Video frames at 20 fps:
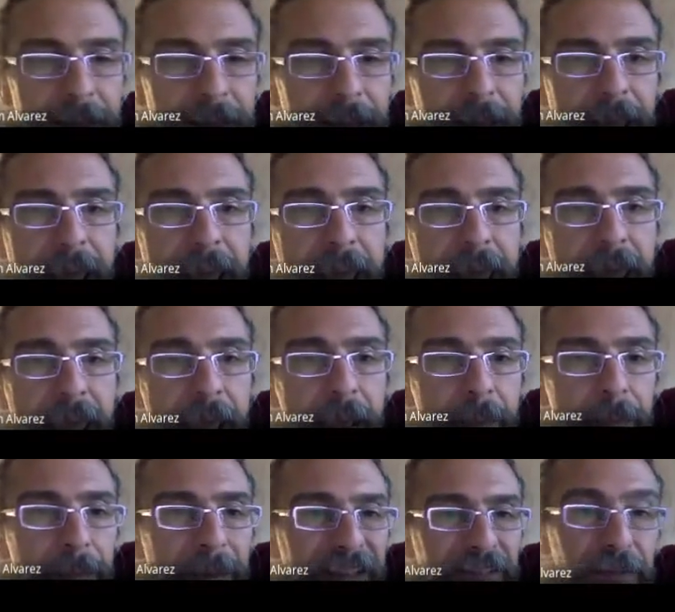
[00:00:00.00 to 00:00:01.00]

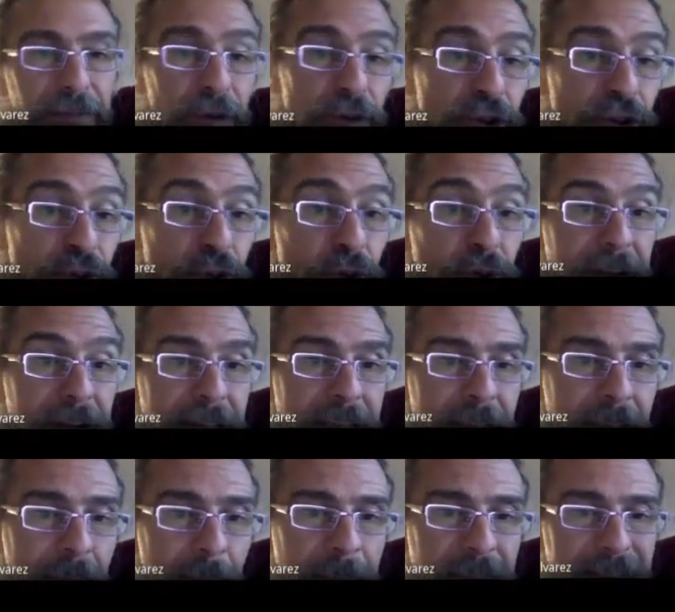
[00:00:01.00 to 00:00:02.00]
you. But for sure,
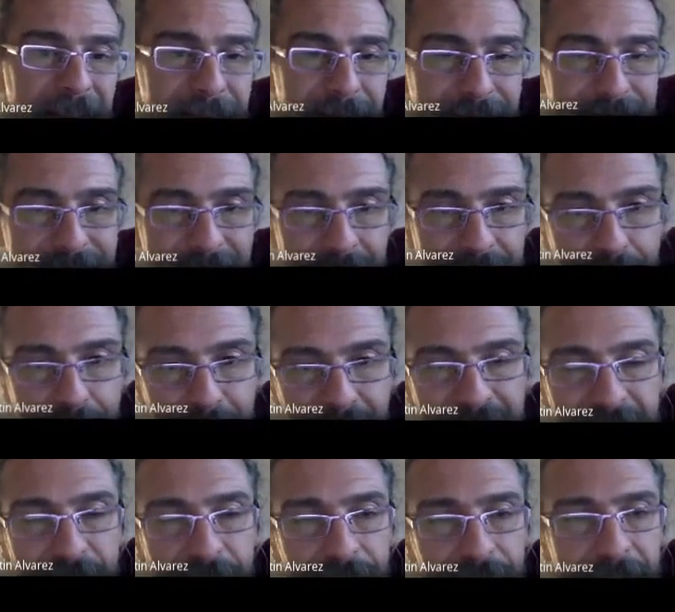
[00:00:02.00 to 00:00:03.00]
I mean, the
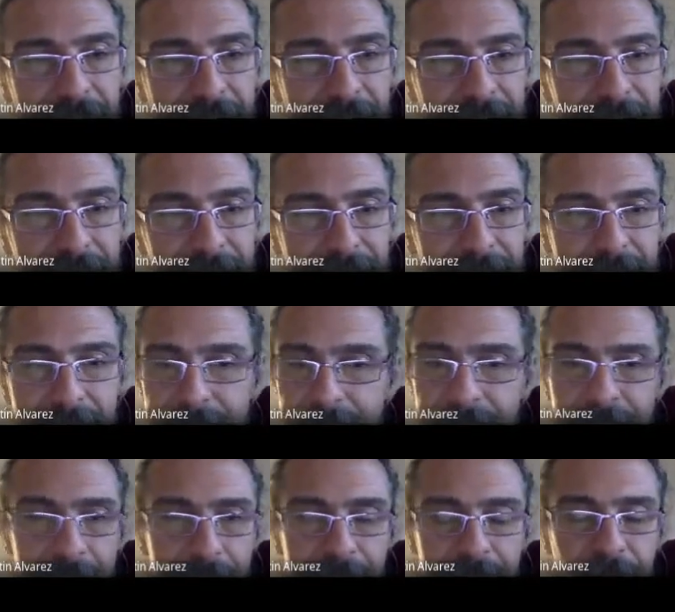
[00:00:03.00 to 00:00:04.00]
speed of that
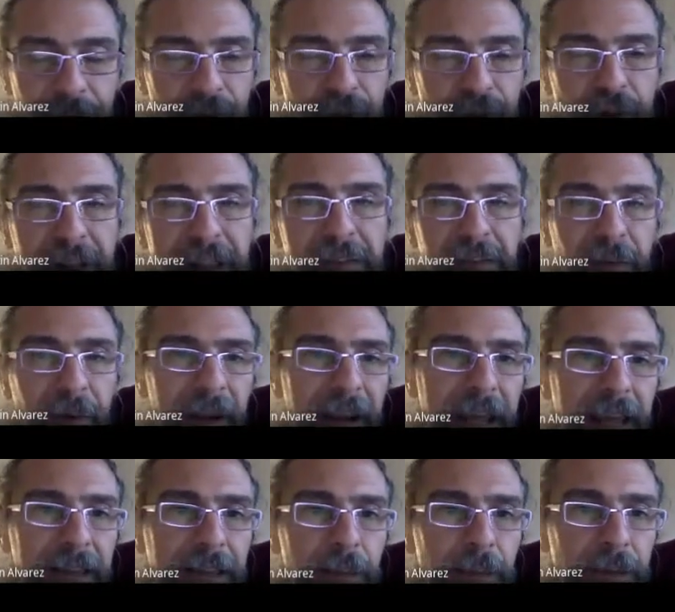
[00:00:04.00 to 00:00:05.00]
for sure is
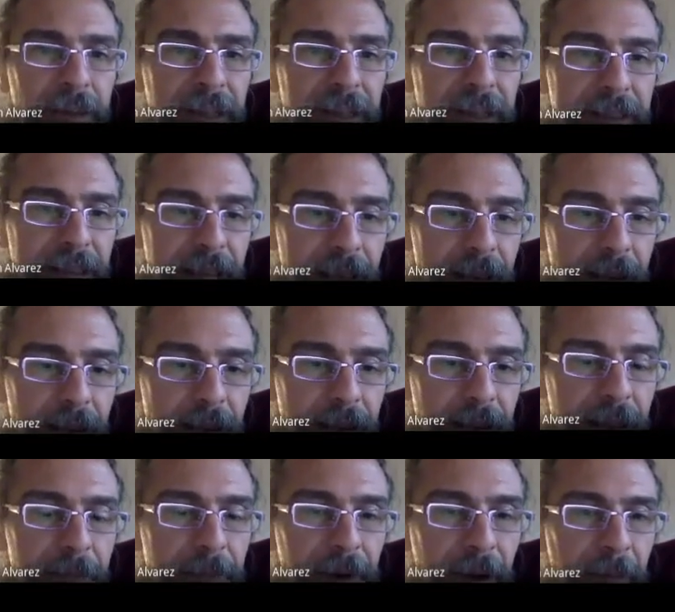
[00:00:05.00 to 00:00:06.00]
related with this
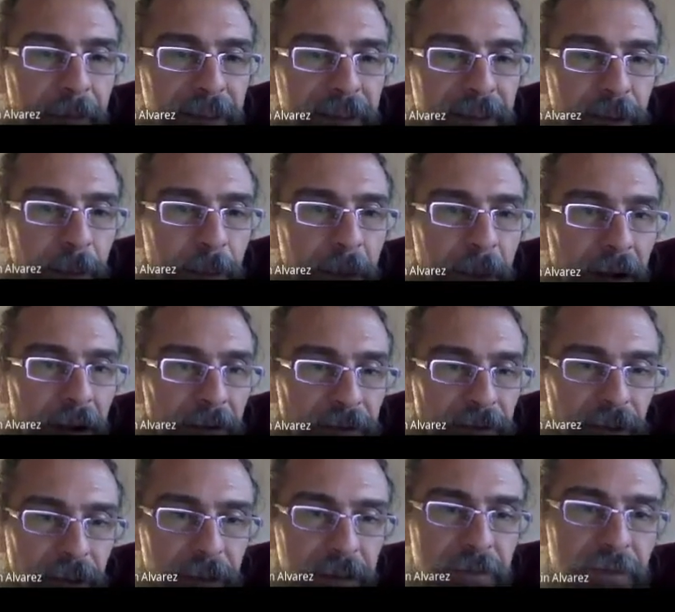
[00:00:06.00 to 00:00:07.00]
Lieb-Robinson bound.
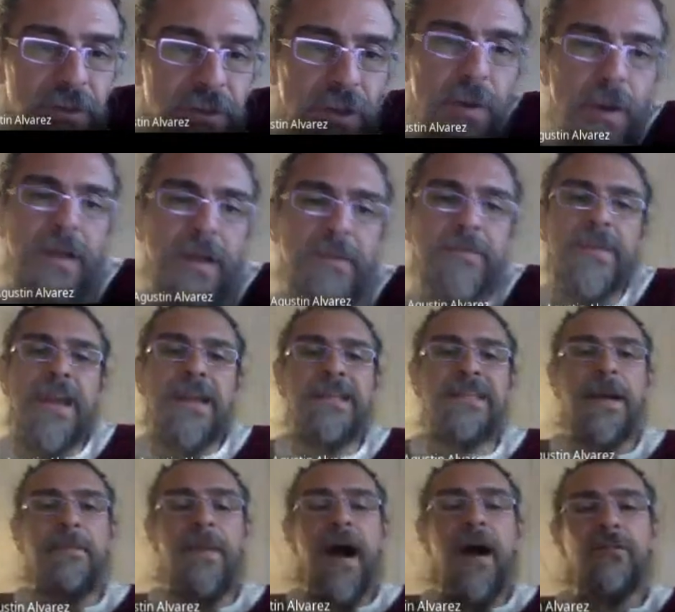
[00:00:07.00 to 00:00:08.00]
So there
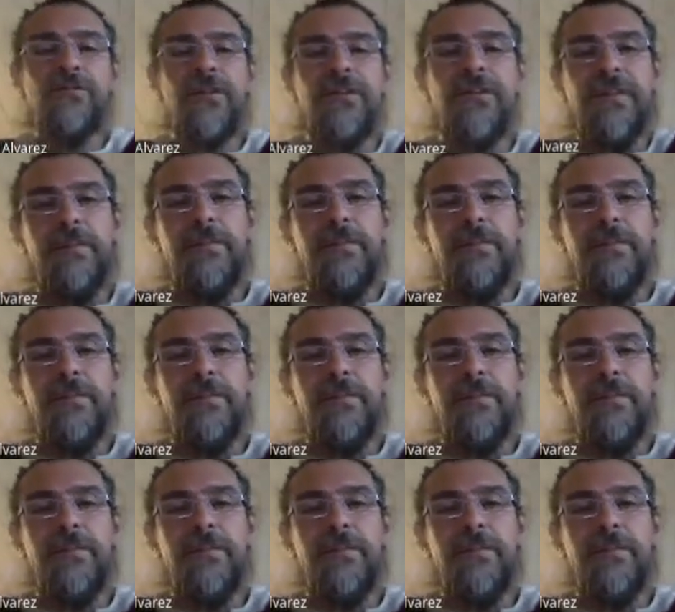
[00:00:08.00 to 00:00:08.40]
is a bound of the